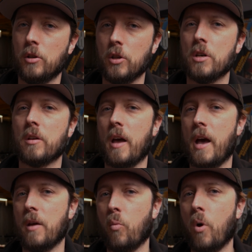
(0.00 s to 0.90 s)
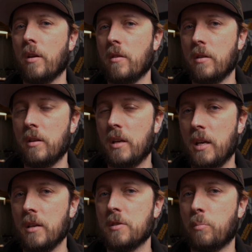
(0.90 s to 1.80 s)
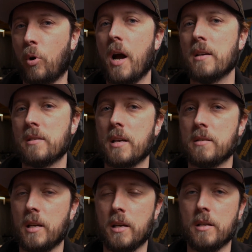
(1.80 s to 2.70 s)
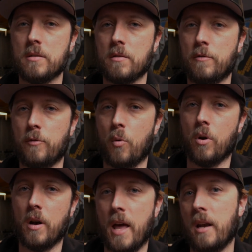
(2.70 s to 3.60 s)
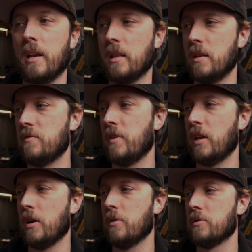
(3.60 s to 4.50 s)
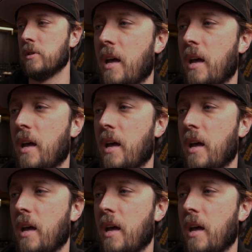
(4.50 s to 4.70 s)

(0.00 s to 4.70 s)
look at what his process is for editing these videos.